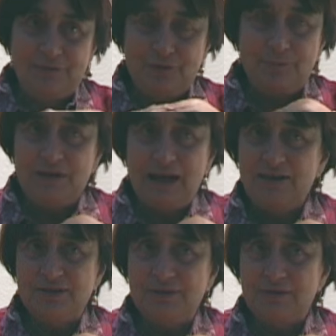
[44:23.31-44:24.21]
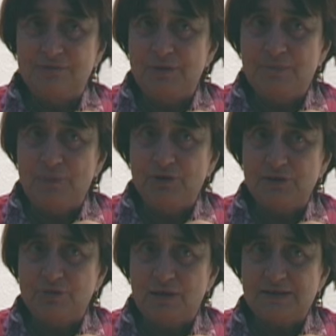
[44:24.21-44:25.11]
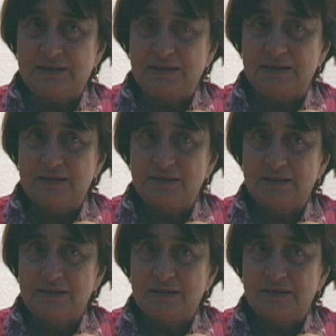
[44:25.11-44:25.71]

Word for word: for me I don't remember it was a